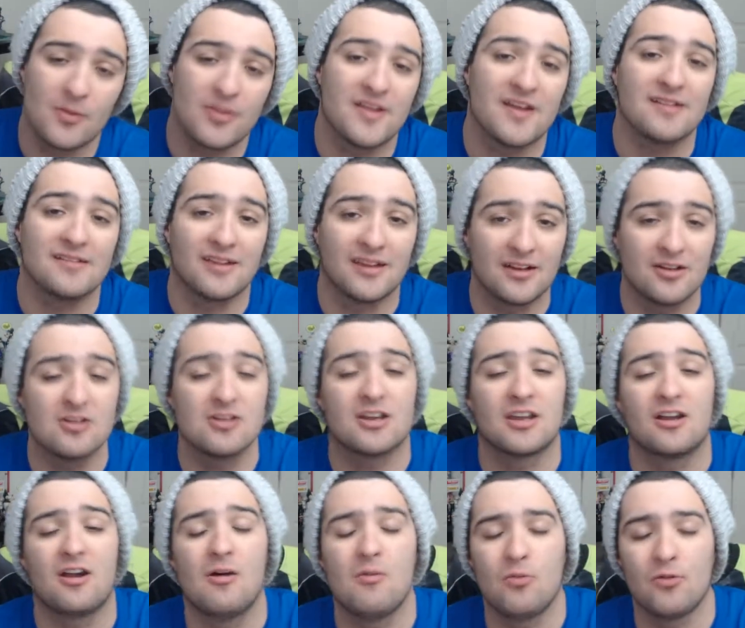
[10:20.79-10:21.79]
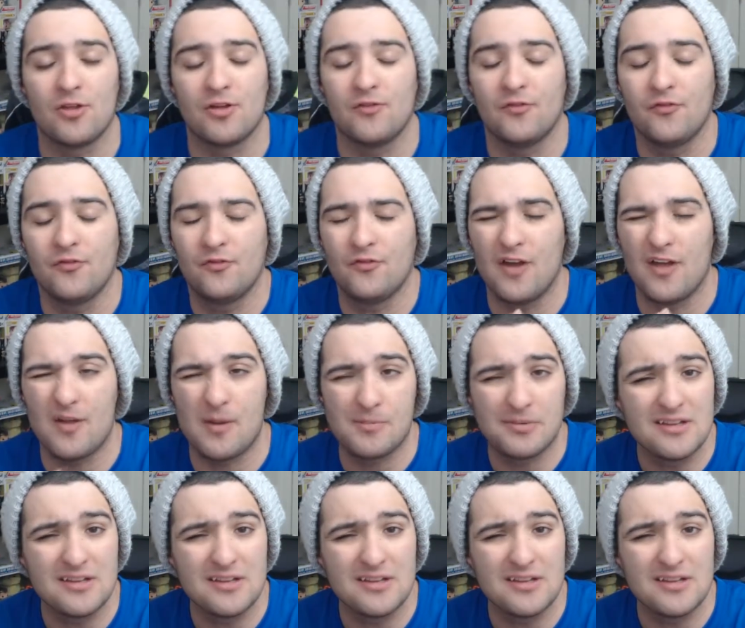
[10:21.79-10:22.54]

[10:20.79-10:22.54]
But they did hook it up with I